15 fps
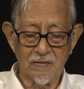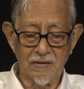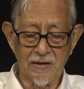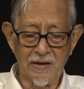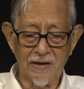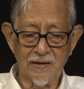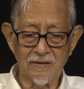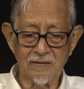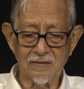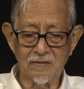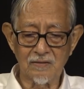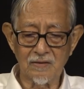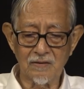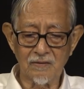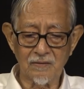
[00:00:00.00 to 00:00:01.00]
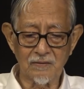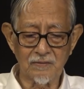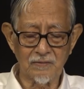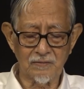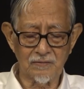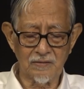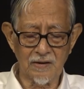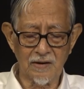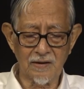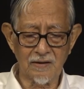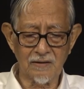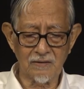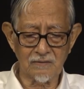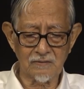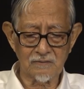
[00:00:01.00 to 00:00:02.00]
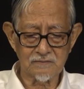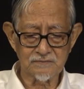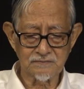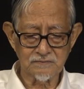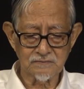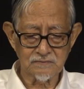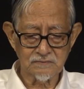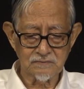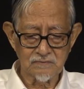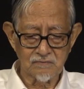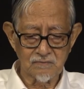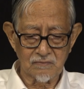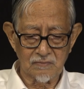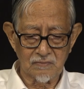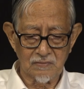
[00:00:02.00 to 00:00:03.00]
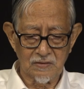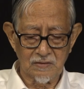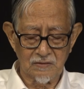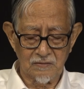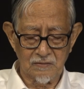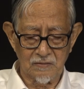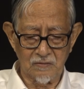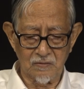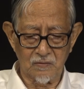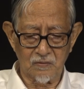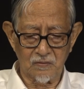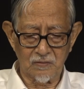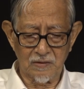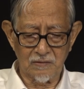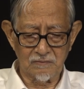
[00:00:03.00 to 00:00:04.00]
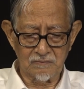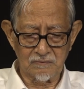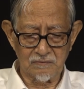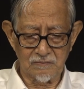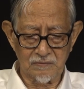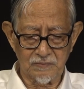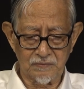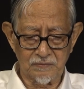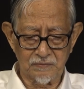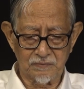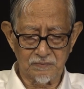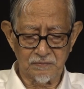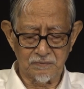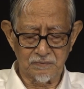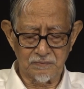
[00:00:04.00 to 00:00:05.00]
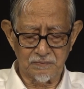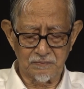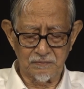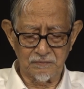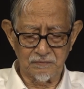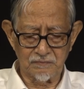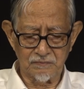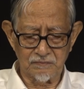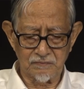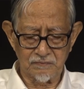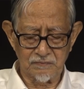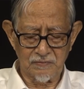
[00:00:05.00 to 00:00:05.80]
And uh, there are, you know, um, mm,